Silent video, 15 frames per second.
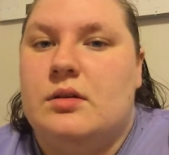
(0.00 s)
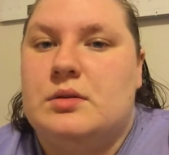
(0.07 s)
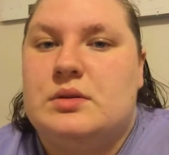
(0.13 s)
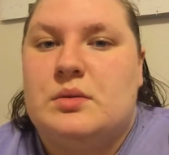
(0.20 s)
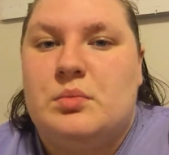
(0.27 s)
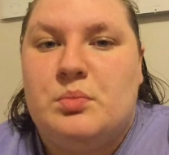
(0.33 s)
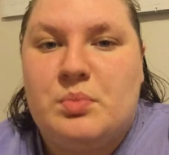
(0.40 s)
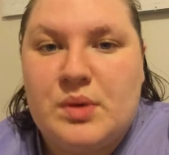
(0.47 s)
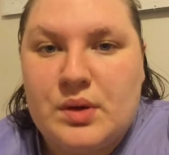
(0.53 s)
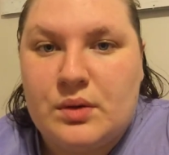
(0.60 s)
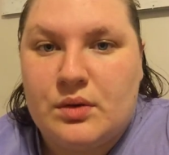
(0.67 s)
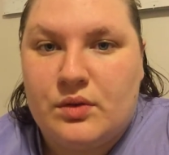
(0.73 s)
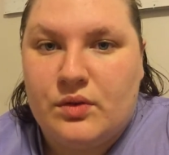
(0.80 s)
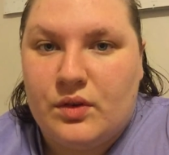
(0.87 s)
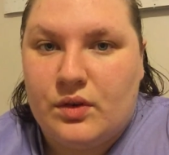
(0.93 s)
was a
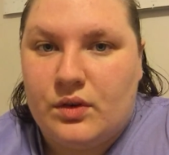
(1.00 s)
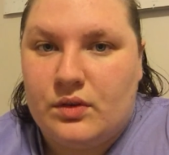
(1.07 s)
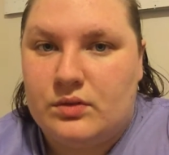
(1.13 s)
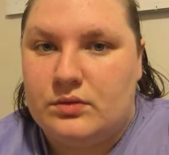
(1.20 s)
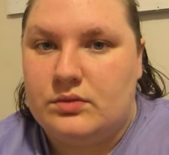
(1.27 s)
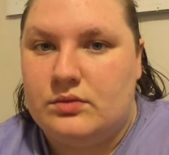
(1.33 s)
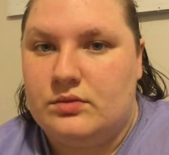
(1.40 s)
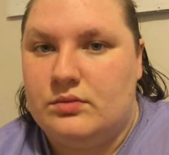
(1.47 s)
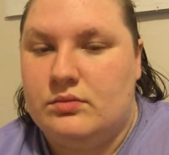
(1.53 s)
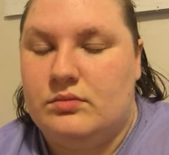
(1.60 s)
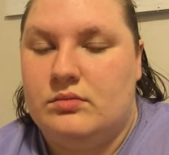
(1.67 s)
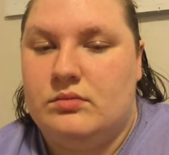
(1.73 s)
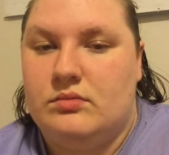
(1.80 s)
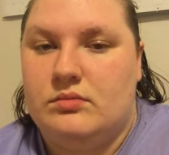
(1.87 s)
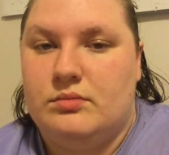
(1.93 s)
beautiful,
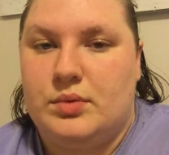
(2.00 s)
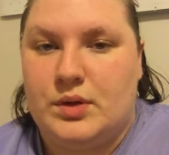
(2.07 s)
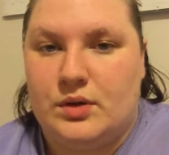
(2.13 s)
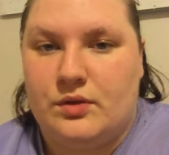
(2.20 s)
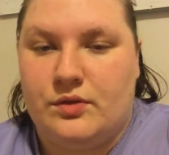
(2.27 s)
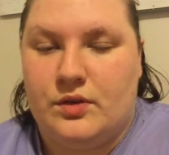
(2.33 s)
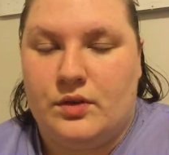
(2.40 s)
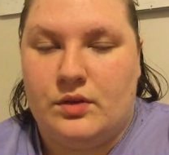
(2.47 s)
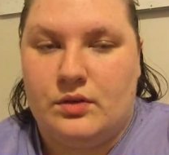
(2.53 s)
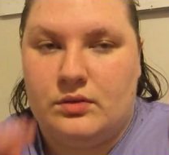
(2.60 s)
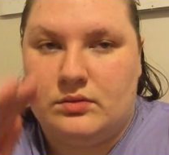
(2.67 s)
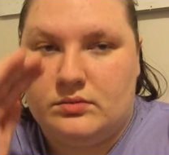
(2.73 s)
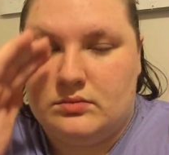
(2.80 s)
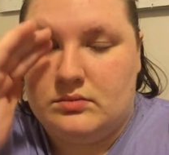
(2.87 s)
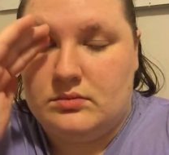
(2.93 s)

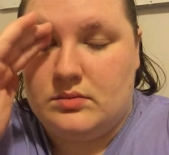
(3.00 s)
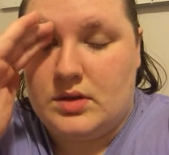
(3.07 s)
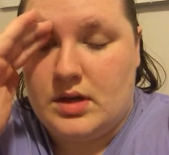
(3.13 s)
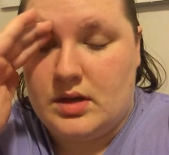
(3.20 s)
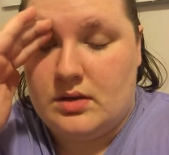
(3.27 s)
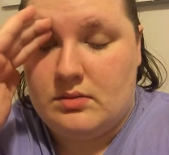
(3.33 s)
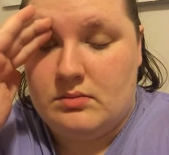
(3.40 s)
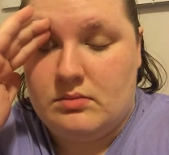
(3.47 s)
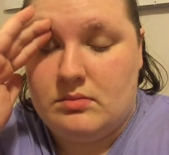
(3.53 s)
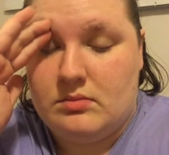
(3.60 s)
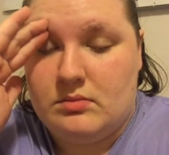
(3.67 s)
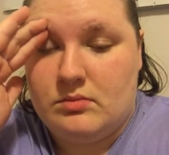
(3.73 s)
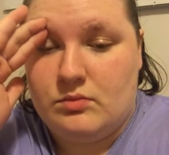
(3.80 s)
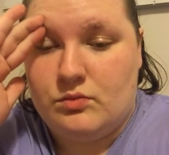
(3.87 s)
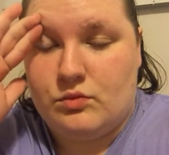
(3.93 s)
beautiful
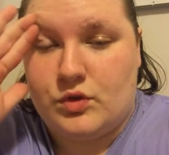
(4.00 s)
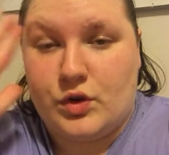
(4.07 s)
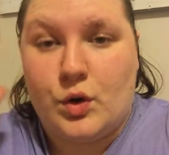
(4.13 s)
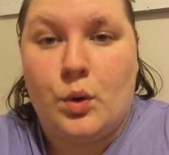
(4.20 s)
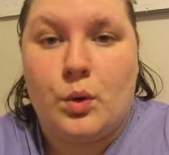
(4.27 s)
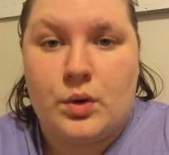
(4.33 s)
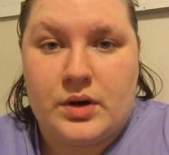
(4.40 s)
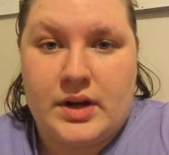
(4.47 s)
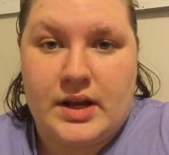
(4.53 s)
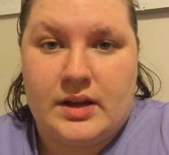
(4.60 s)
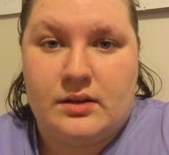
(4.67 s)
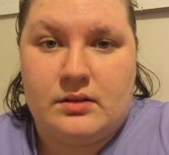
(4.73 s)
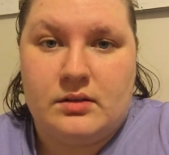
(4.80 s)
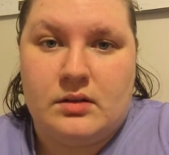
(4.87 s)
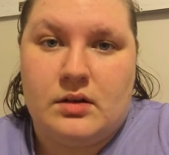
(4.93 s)

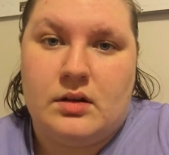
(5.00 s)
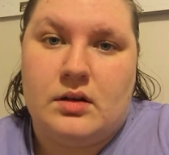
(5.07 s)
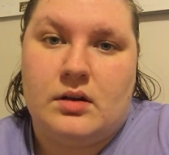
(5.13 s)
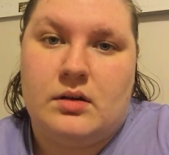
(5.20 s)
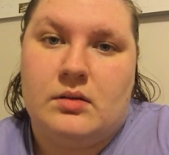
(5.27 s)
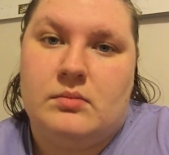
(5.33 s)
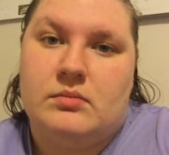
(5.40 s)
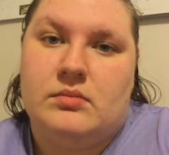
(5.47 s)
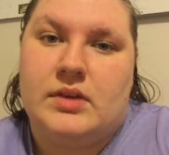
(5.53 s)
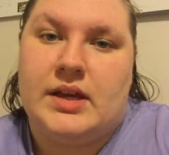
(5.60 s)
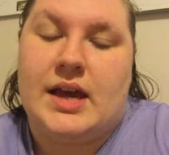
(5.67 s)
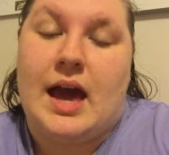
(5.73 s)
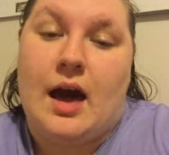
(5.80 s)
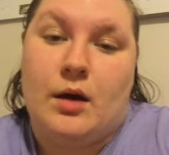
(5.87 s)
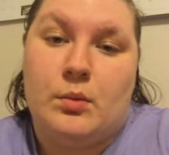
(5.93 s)
recording,
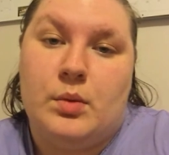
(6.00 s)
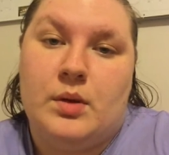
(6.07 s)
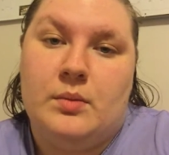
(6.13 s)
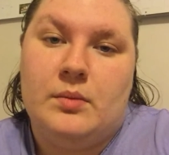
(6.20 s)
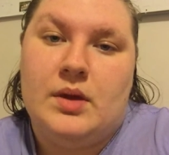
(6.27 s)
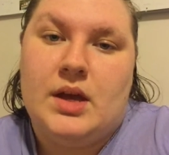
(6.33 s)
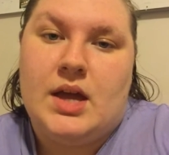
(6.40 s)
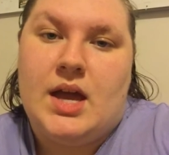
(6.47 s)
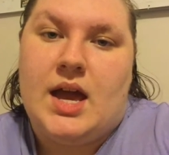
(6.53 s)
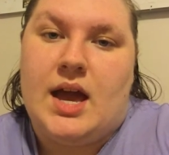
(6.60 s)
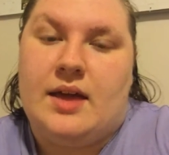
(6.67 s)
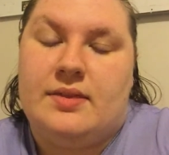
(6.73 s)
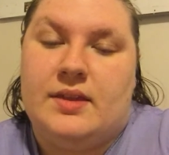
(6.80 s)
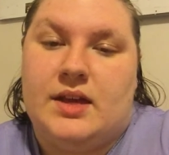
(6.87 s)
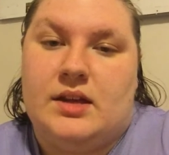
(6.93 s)
like, album.
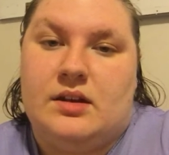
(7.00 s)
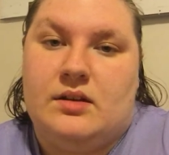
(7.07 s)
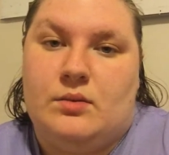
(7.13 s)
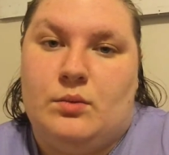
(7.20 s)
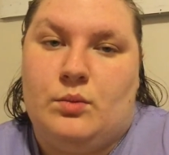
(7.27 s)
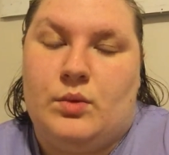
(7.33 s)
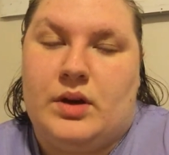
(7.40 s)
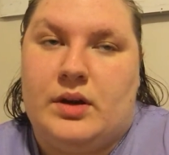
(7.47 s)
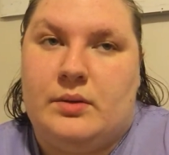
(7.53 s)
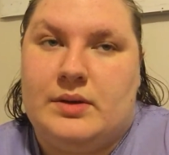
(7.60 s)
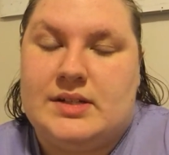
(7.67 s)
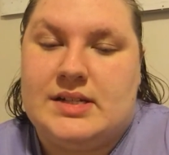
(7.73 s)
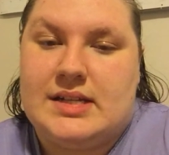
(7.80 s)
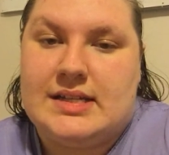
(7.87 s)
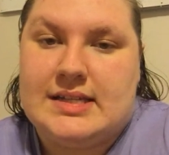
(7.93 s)
And then when I
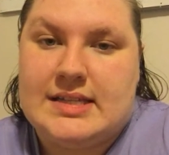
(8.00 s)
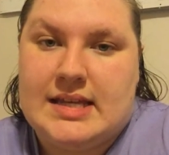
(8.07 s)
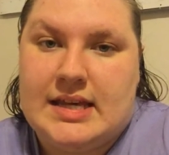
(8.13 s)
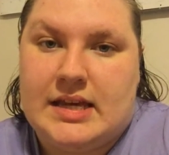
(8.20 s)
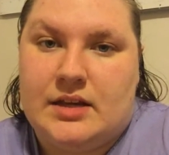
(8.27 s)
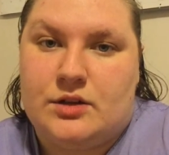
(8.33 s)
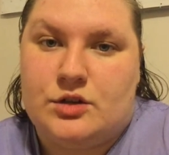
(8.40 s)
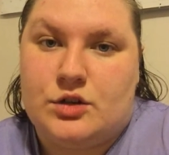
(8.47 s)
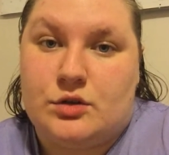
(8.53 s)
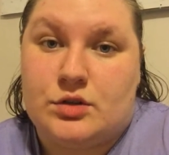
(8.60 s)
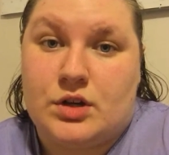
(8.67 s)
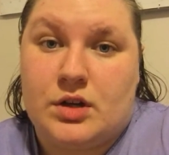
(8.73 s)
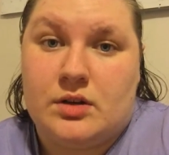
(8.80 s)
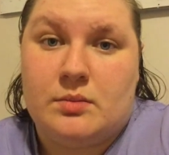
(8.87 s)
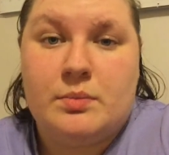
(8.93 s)
went to see it,
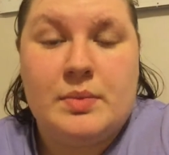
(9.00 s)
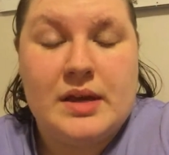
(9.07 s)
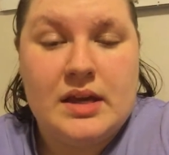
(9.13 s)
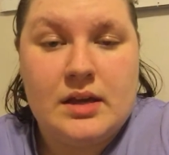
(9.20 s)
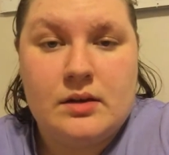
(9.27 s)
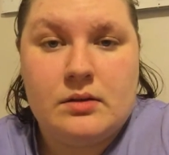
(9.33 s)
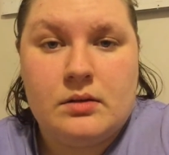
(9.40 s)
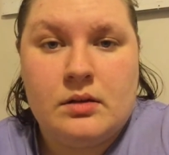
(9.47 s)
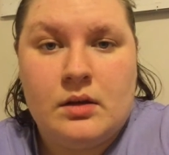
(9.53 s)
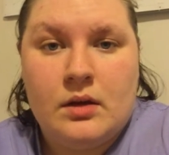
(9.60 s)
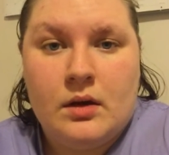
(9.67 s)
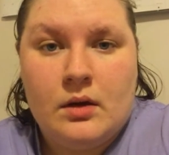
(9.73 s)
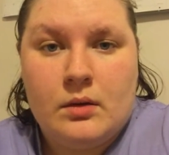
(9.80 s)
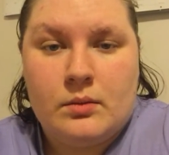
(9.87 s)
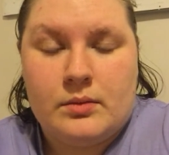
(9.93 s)
Shoshana Bean
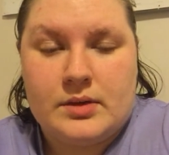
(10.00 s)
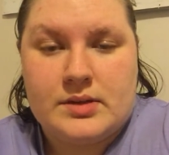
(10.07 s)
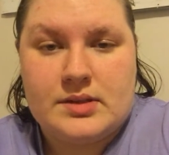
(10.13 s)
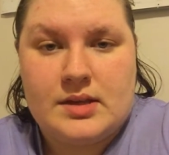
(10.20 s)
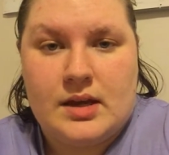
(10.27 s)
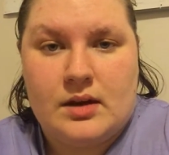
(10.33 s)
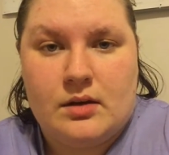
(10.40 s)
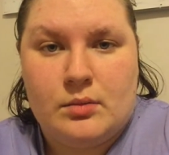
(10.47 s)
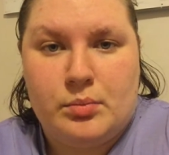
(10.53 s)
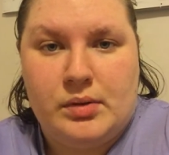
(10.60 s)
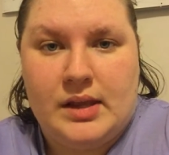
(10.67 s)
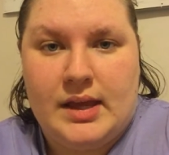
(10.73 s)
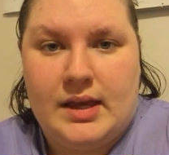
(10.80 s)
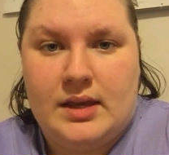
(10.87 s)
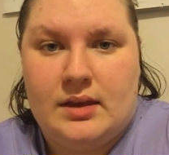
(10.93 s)
was there
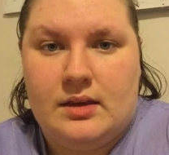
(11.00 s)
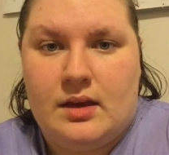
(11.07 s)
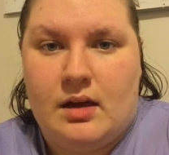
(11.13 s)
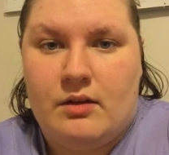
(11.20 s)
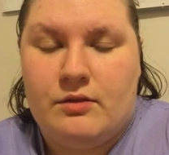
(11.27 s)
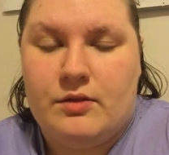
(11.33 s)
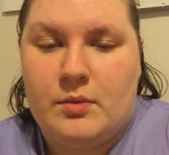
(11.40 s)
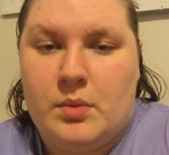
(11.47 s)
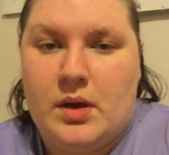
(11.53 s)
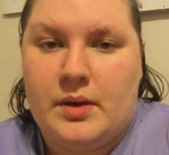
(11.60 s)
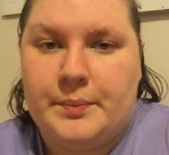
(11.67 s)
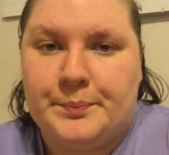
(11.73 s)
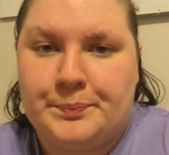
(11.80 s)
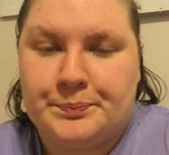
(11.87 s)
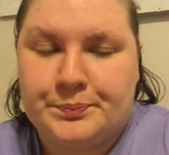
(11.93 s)
playing Elphaba